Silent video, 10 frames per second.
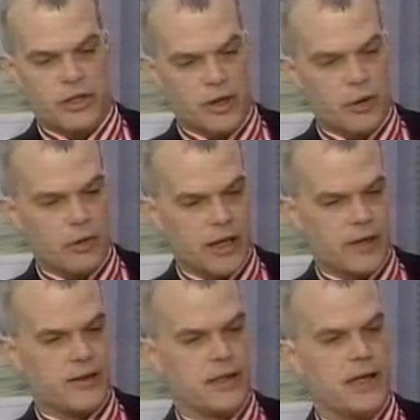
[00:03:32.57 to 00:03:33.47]
don't
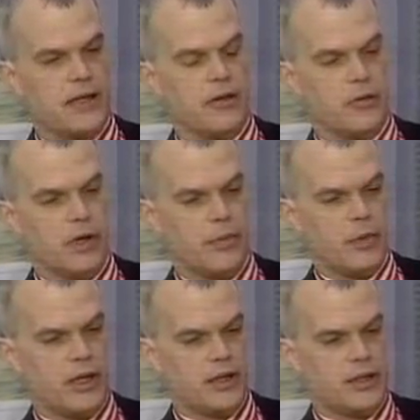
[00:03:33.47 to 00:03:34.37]
like the Dayton
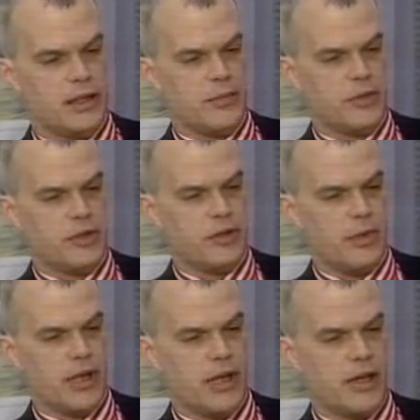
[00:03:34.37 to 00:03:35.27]
Agreement. It seems to
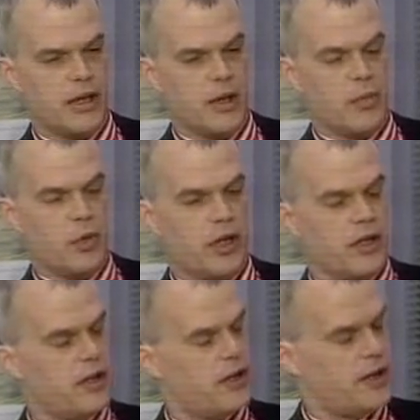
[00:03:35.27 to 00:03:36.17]
be
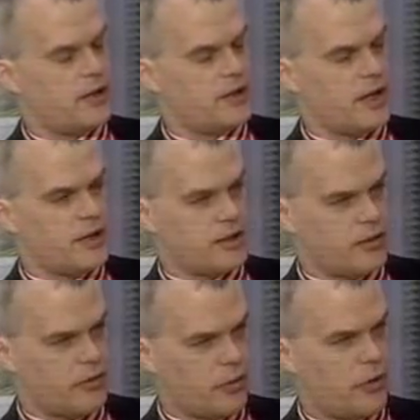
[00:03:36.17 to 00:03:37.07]
putting the United States
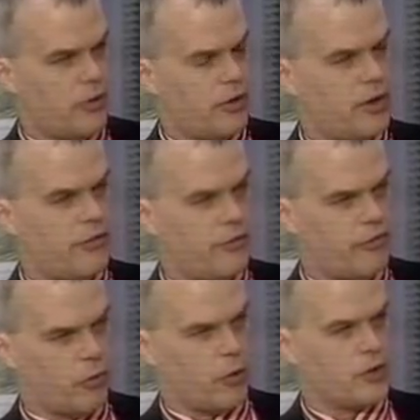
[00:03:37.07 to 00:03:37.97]
in the role of
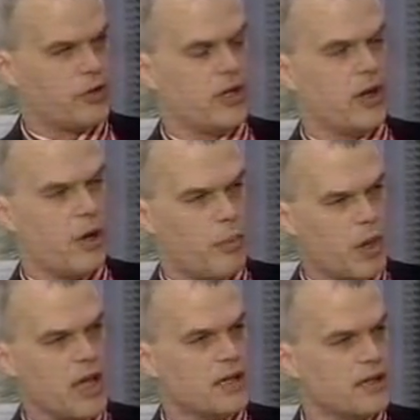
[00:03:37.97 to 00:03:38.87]
enforcing a
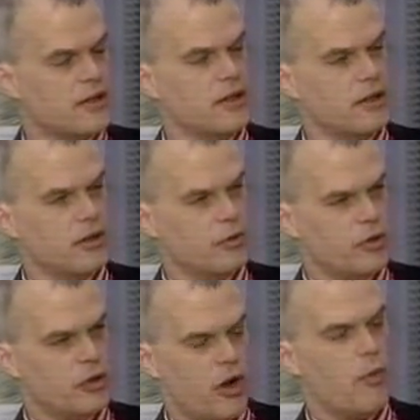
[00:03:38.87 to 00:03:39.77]
peace
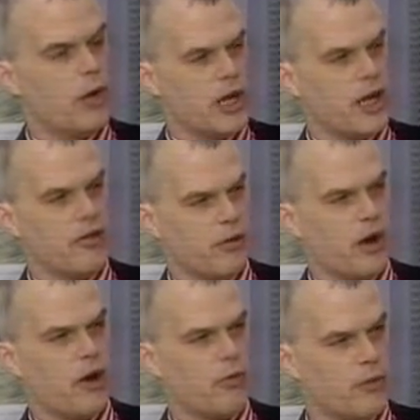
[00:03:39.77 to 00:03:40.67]
which nobody on the
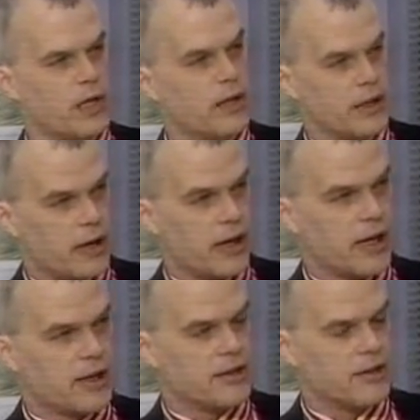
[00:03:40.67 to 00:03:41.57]
ground really
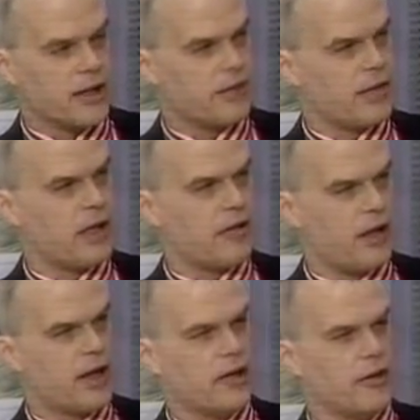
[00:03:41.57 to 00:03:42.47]
likes. They
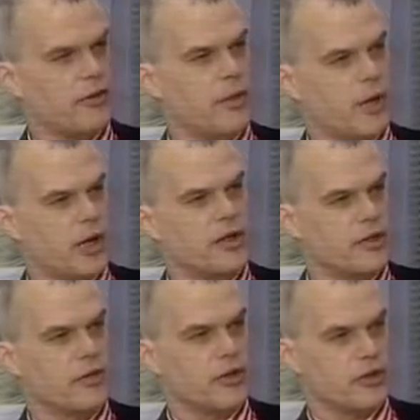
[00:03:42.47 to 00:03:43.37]
like it only
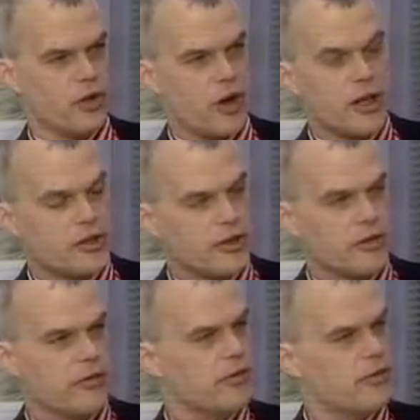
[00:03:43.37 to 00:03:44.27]
because they're
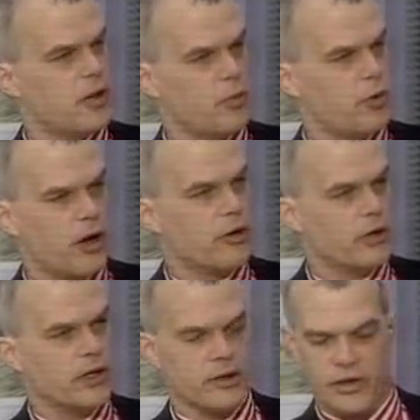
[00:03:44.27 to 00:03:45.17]
exhausted or they're
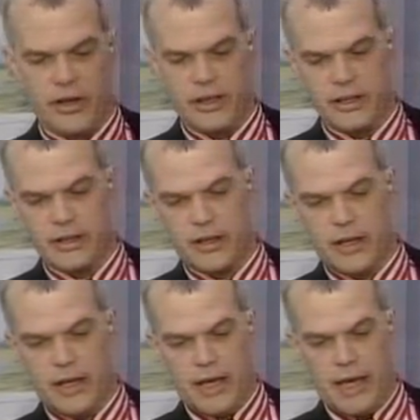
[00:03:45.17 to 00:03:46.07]
temporarily exhausted,
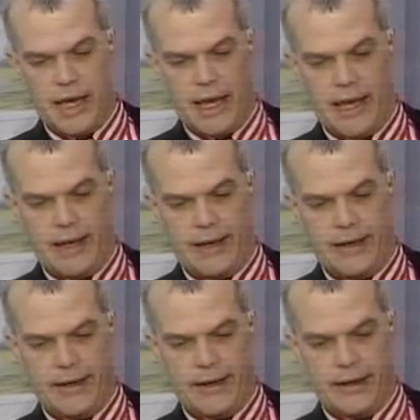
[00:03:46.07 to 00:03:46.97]
and